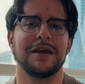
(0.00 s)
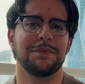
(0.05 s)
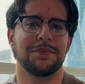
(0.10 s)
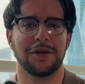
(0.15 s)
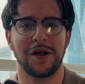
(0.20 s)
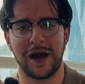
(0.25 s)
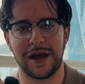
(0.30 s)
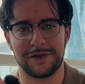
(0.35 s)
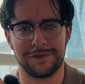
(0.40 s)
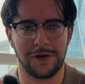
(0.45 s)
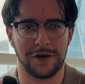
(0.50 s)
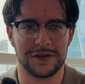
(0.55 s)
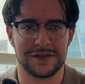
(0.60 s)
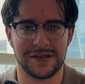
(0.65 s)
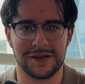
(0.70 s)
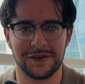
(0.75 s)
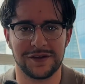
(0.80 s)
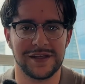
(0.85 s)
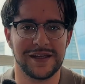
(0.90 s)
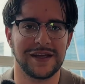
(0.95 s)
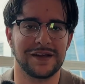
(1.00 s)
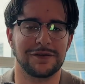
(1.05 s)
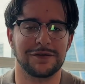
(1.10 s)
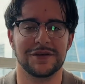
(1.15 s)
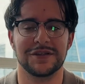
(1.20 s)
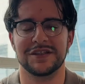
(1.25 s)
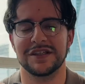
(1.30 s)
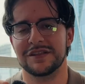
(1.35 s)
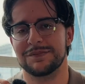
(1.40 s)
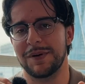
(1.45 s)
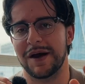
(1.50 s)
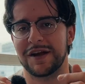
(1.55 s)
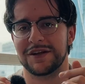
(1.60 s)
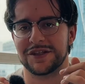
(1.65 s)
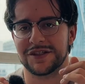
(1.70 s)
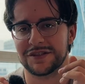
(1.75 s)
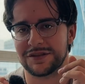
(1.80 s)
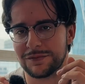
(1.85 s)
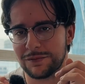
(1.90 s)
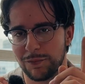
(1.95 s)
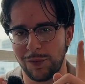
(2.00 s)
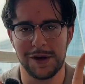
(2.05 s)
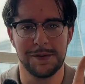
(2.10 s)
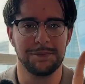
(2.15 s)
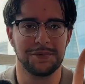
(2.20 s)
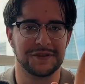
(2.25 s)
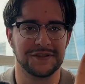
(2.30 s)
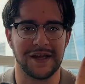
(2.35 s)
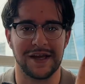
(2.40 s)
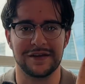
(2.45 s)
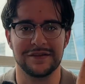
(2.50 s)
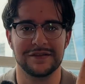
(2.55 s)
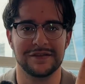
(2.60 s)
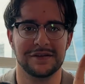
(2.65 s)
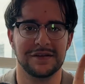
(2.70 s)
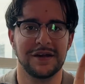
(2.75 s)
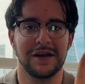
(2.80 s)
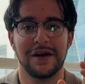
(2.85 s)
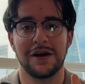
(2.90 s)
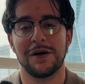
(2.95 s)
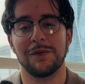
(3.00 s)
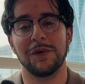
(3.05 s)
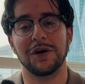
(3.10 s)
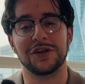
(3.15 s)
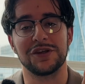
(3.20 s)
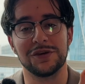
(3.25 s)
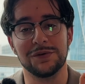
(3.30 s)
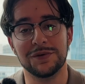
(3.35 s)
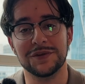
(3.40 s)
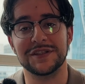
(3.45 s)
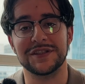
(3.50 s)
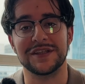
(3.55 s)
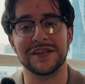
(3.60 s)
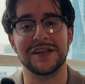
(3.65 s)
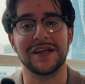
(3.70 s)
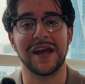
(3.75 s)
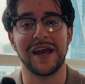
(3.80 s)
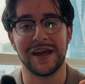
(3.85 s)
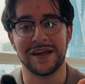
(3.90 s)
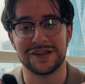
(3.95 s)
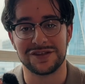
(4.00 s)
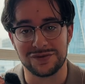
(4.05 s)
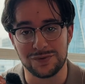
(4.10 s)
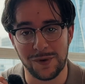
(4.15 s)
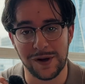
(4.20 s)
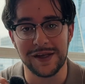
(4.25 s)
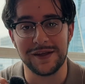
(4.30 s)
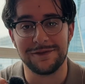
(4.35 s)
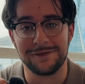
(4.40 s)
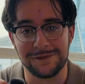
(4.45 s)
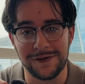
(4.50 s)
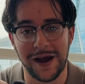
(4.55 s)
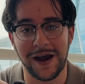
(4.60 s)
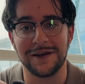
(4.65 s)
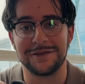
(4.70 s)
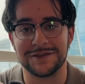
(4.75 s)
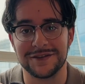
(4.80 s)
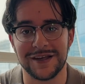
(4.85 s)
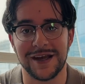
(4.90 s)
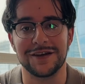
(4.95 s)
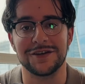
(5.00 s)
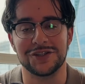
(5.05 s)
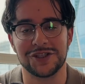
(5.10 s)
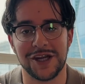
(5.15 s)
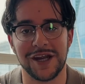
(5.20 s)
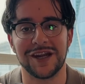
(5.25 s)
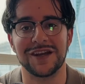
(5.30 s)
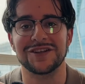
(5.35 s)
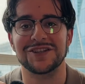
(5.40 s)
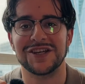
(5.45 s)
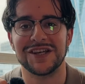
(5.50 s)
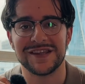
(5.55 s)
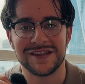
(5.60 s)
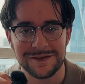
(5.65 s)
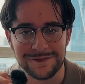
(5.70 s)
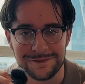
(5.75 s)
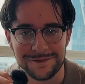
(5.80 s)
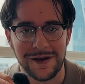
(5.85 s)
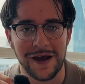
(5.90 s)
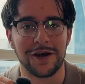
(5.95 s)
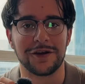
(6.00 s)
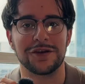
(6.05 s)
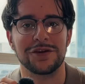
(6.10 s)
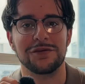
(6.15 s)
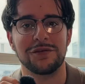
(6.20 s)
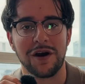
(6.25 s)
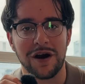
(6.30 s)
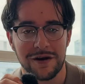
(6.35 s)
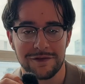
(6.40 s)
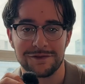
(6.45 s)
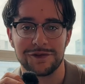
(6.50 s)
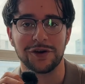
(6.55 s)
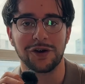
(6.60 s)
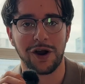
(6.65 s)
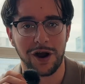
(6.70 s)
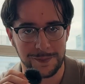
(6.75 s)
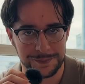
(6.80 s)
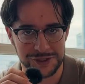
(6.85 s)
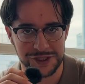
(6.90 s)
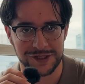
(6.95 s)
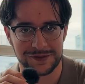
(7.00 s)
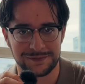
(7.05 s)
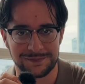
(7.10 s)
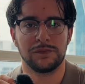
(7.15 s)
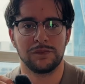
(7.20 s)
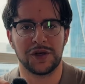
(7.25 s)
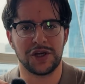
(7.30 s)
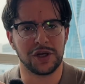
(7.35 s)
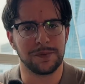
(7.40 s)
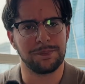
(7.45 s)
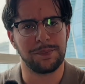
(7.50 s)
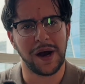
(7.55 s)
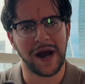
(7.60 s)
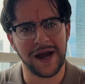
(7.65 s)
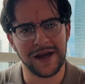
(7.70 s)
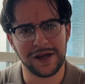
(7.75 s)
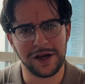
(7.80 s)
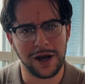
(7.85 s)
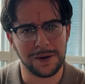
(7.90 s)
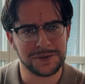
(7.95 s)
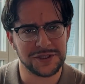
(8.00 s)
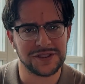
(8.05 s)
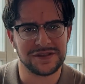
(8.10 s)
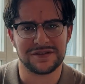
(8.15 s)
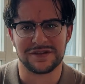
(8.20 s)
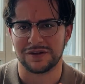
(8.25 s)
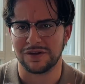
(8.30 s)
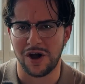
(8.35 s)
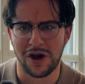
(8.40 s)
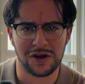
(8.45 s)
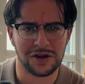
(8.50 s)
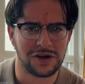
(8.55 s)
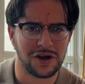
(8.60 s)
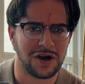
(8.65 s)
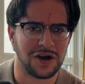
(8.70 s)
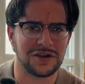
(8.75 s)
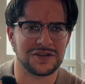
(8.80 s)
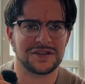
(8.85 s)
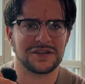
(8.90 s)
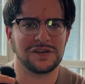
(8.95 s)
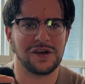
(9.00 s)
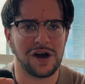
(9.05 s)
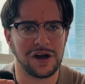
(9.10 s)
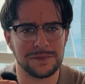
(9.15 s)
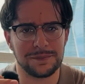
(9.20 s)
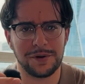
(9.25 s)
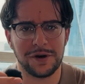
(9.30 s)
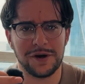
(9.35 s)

implied volatility increases by just one percent, well, you will see a twenty-five cent change in the value of your option. When you're buying options, long calls, long